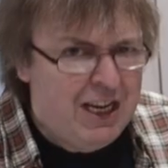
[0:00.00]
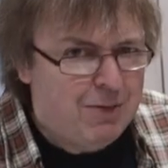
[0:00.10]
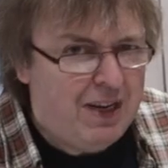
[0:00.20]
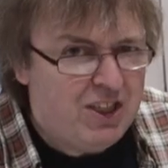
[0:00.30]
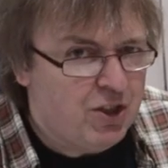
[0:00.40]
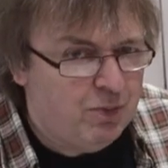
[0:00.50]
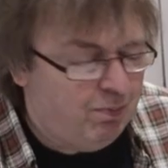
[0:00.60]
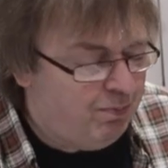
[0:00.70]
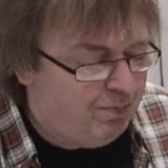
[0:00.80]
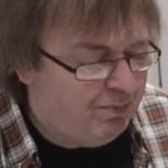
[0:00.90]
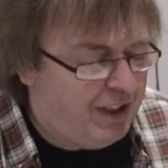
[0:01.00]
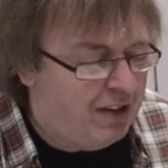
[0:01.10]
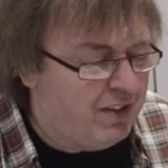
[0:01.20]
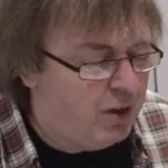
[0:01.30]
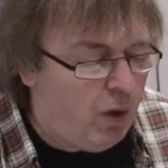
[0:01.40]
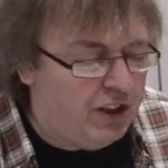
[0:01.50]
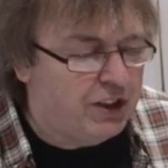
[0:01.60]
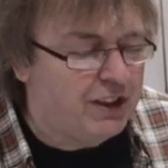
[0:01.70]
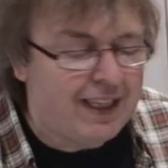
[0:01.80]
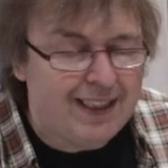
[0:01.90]
Depends on, you know, the quite
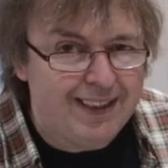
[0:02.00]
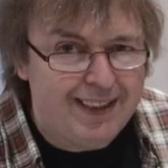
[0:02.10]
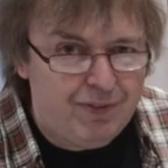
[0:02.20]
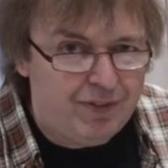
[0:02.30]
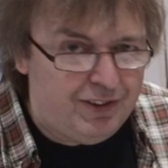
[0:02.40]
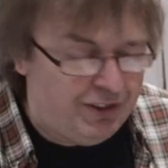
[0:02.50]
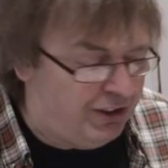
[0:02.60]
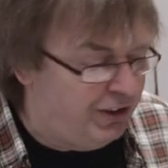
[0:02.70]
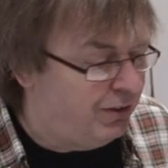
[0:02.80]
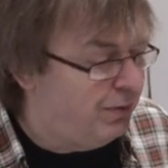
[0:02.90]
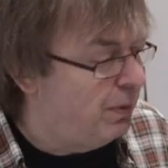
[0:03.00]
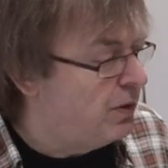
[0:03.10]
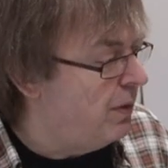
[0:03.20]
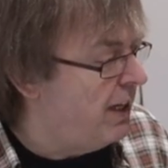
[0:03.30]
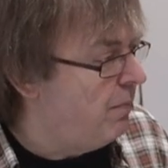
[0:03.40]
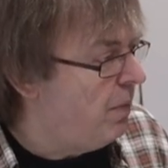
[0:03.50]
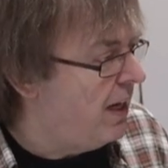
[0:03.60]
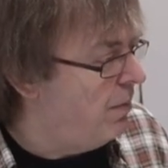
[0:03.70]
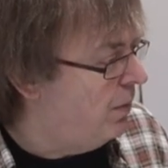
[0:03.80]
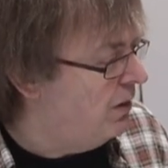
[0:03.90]
subtle differences between
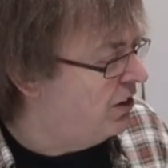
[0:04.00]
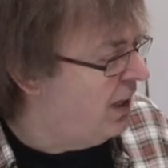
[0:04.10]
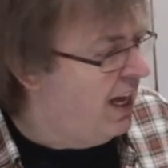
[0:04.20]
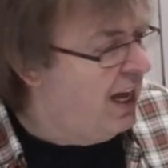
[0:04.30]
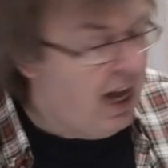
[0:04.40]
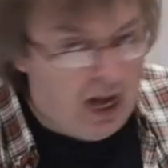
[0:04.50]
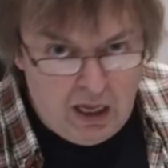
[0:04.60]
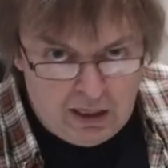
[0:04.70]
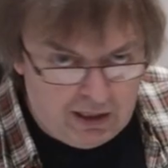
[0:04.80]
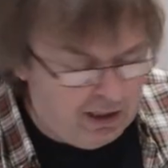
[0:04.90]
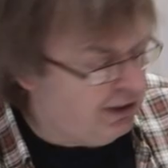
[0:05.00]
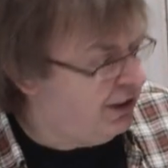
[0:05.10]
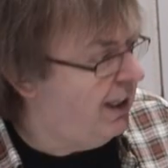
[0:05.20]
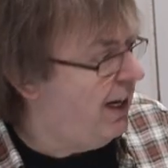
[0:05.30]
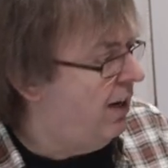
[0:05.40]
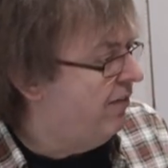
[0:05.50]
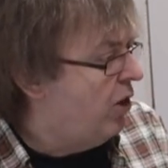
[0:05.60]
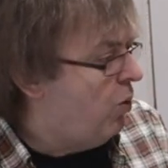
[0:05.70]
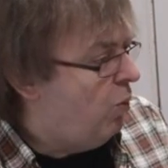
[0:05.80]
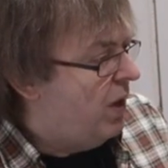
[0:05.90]
papers. Lastly, I've
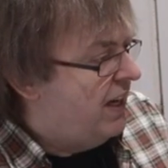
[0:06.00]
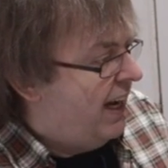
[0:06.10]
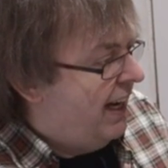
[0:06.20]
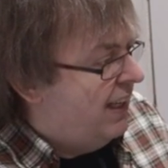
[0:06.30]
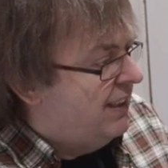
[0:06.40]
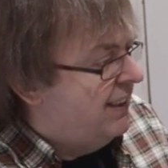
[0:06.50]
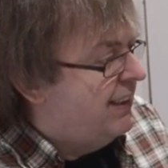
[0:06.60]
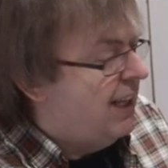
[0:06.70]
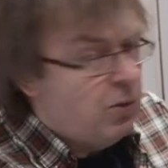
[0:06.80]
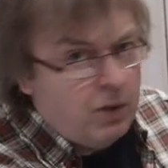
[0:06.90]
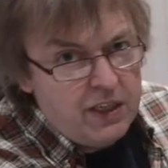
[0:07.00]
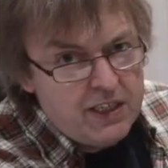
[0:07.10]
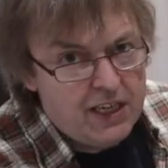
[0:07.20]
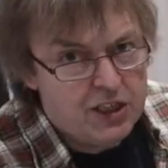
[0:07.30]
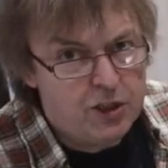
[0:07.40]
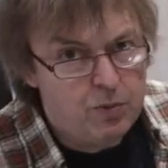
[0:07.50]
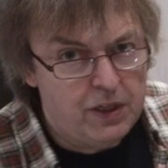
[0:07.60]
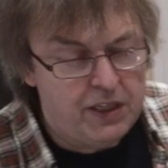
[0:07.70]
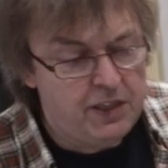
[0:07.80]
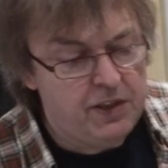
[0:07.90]
got one here. This is another one I tested
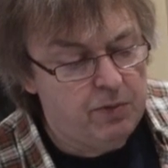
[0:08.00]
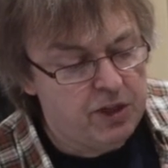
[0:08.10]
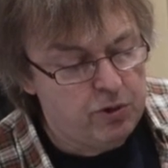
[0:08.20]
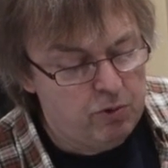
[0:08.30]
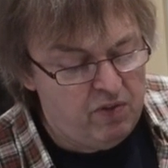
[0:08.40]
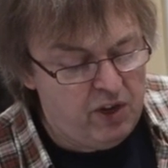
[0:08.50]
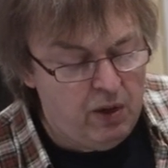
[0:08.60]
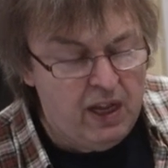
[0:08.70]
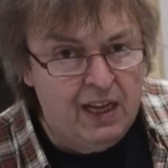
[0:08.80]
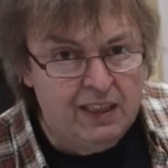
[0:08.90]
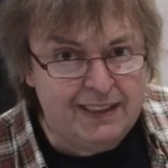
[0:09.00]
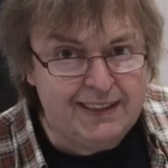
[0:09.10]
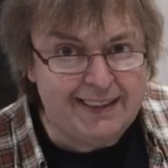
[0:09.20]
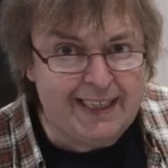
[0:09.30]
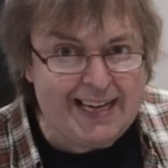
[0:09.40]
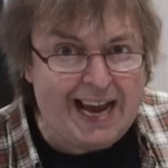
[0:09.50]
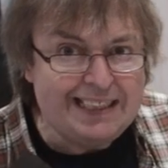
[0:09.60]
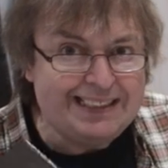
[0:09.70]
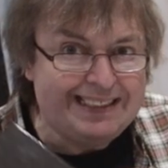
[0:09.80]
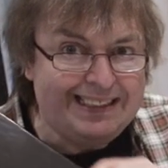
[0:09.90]
when I did the original review. This is a
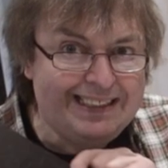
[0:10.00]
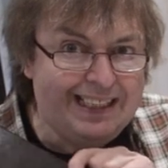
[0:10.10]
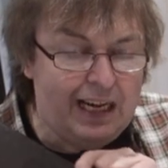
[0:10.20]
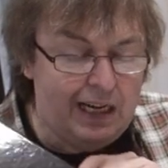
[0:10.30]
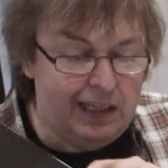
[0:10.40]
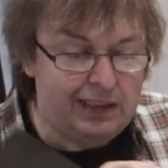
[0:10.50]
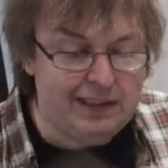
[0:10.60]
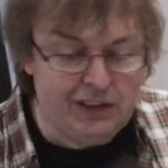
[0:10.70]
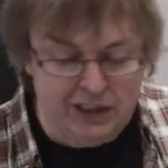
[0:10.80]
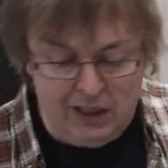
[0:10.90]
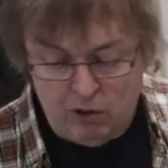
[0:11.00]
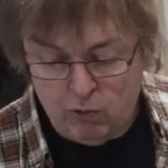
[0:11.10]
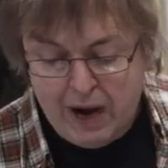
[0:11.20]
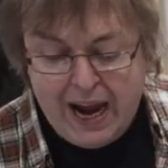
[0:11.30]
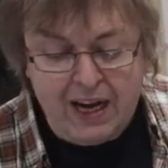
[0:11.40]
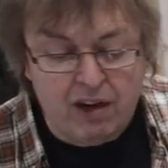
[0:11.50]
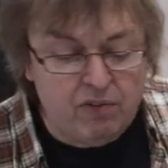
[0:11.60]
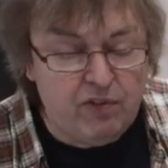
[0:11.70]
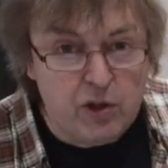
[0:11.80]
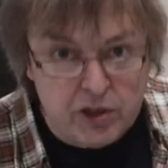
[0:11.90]
Canson, and it's a rag
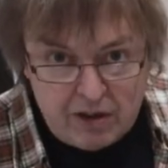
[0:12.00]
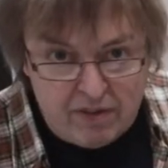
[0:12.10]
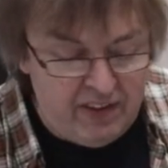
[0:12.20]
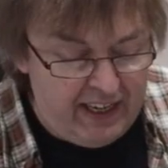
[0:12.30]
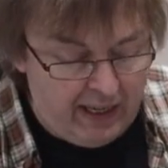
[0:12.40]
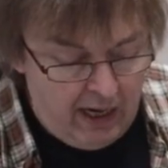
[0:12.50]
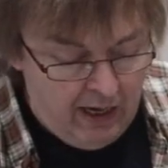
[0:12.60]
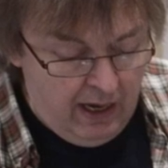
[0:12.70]
photographique.